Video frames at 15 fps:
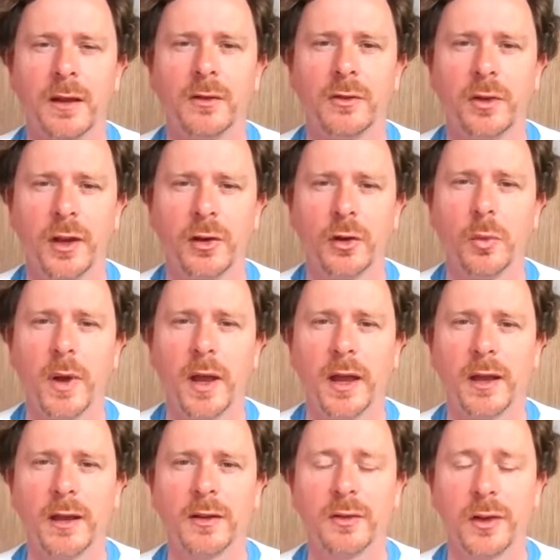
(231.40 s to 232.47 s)
Take
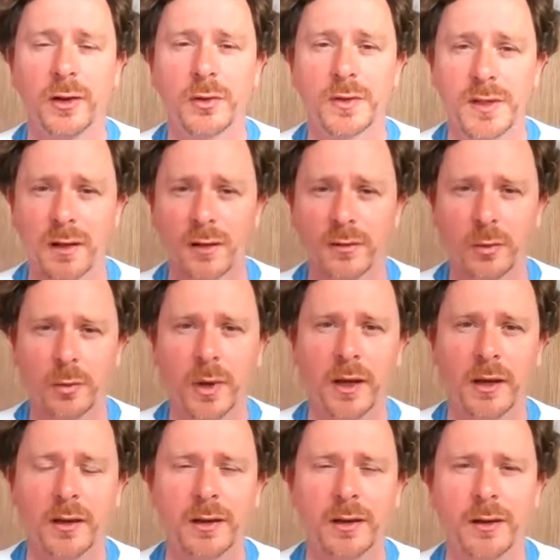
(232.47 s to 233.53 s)
yourself
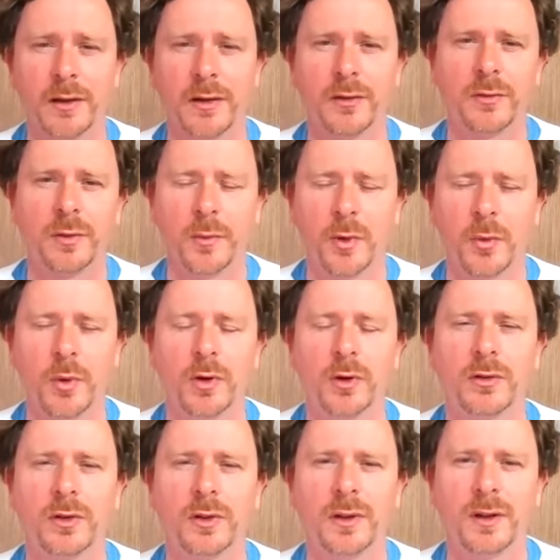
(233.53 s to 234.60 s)
away from the
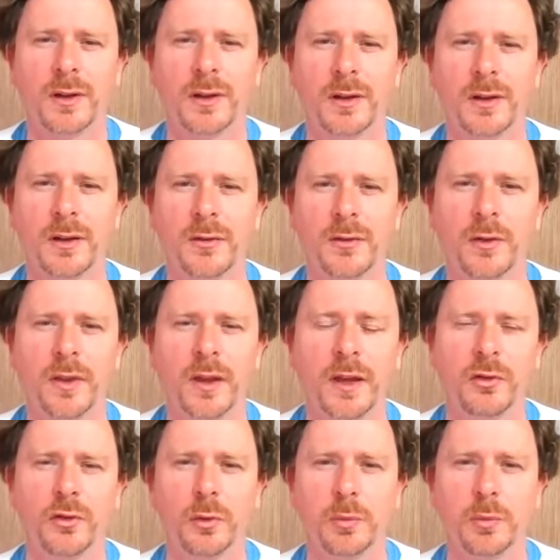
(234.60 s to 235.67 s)
world for these
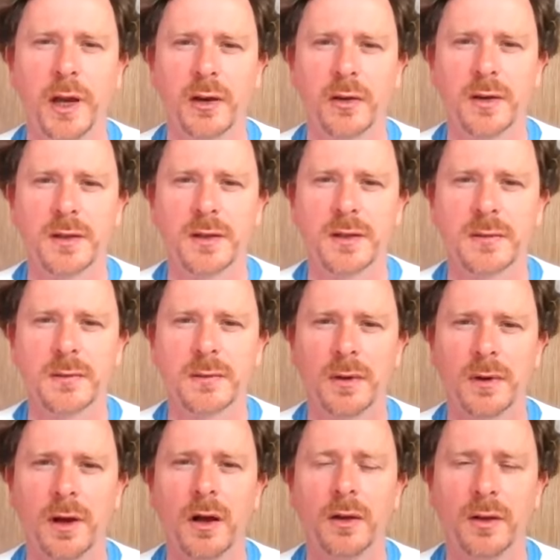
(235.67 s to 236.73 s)
short periods
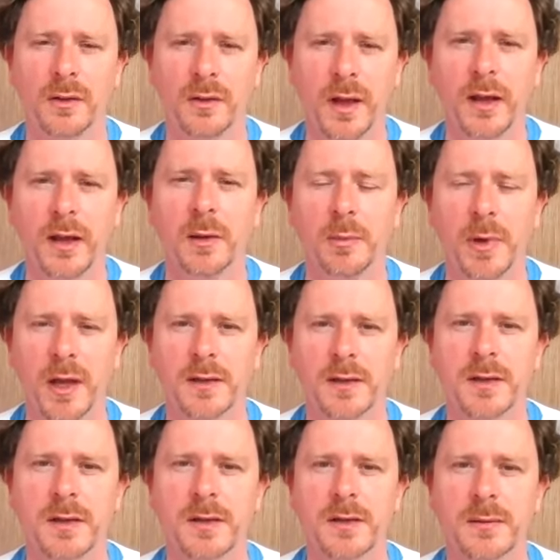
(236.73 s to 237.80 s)
on a daily
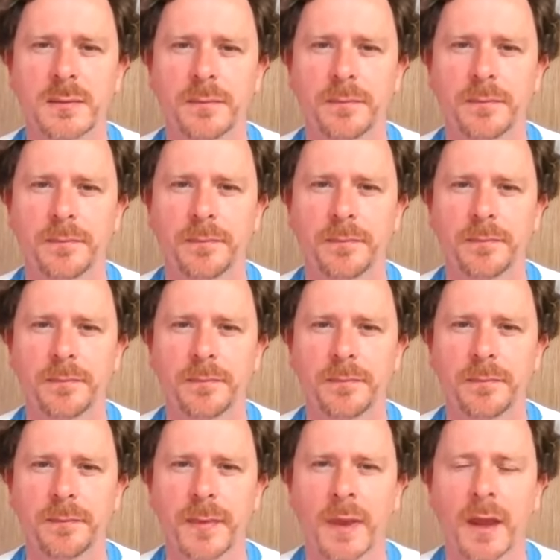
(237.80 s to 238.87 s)
basis.
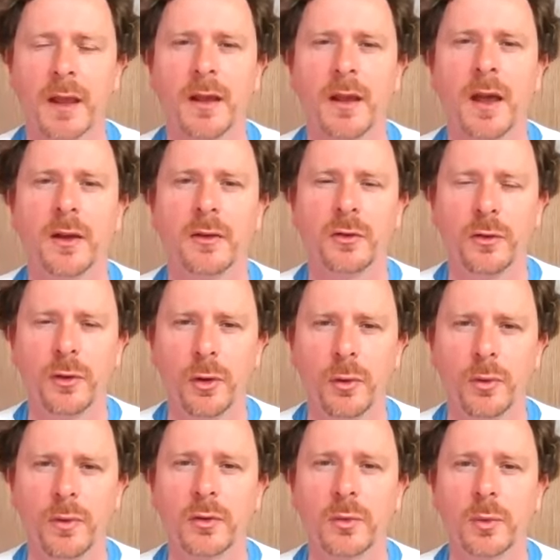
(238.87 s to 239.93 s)
And know
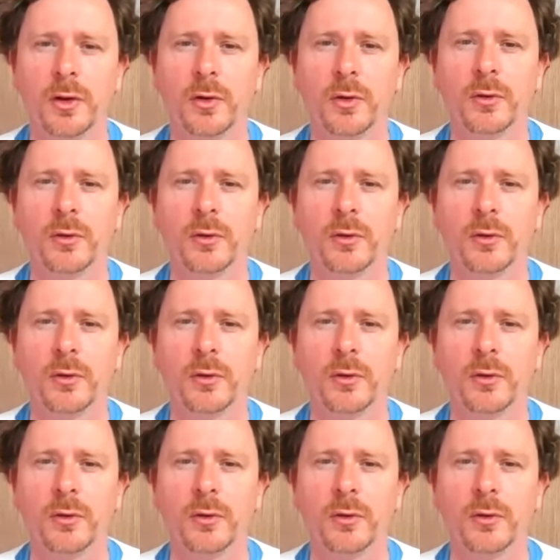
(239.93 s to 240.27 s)
that when you're